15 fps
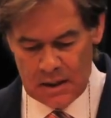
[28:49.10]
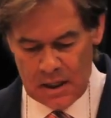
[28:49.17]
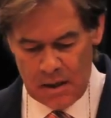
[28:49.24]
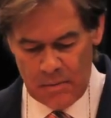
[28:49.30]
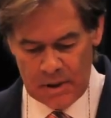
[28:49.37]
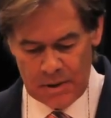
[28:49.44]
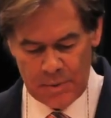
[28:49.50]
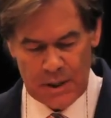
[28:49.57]
I
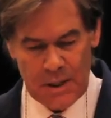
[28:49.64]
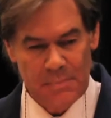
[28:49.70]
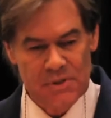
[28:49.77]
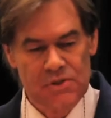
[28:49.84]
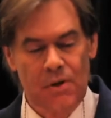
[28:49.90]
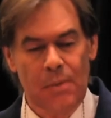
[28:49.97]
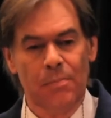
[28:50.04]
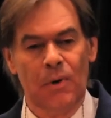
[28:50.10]
want to put up a
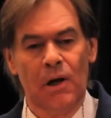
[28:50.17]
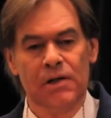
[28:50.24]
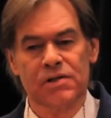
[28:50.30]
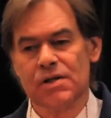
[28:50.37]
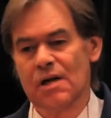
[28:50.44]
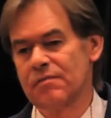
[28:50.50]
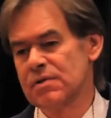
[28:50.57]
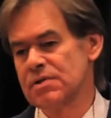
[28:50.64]
strip mall in
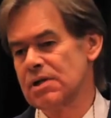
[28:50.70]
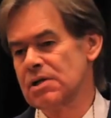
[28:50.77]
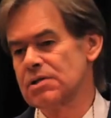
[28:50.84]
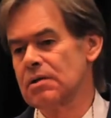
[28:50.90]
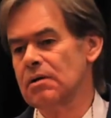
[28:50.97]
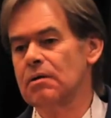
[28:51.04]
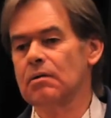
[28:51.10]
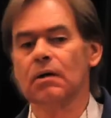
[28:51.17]
San
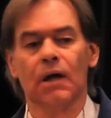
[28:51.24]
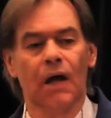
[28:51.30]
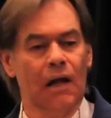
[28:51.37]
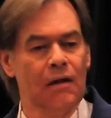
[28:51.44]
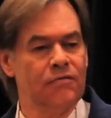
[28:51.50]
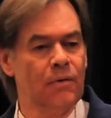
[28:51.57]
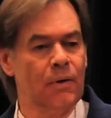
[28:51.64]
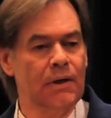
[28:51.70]
Francisco,
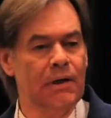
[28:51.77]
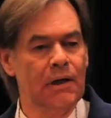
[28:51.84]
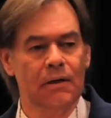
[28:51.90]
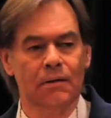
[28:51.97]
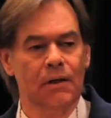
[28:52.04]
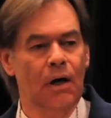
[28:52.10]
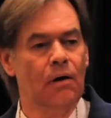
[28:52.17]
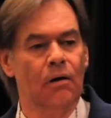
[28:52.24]
California,
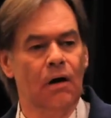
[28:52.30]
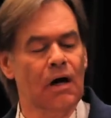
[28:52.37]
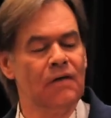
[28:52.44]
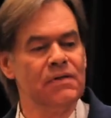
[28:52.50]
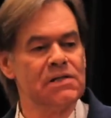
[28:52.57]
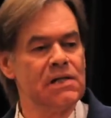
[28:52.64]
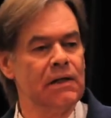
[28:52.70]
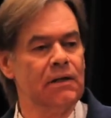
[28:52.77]
no,
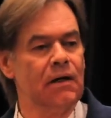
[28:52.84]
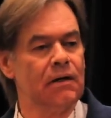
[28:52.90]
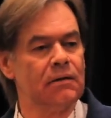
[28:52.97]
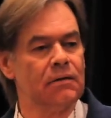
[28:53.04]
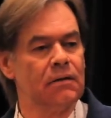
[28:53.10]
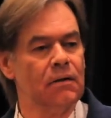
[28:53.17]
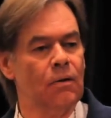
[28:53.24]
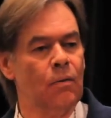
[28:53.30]
obviously not.
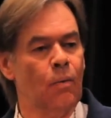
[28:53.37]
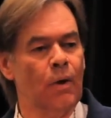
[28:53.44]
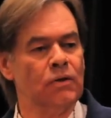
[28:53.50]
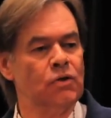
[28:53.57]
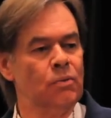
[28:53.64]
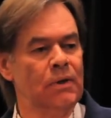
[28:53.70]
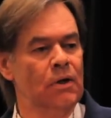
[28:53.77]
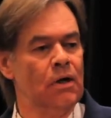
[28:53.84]
What
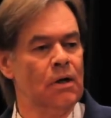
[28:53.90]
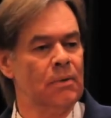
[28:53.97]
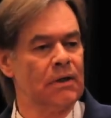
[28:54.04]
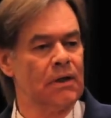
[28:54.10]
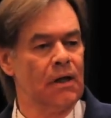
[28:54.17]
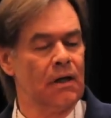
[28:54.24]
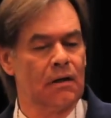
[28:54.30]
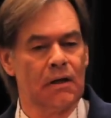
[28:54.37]
do we know about
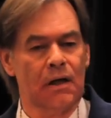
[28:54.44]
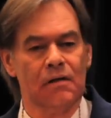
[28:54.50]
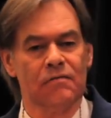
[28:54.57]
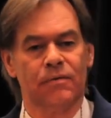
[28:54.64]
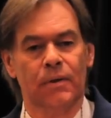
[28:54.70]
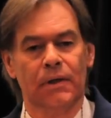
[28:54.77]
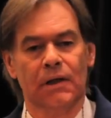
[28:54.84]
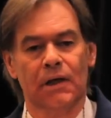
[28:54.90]

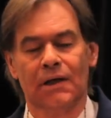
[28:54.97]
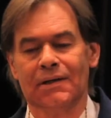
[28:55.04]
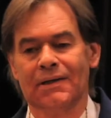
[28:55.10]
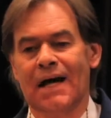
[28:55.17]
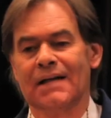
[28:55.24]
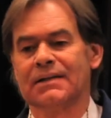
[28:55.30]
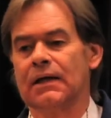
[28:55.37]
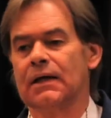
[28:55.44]
California? Nothing.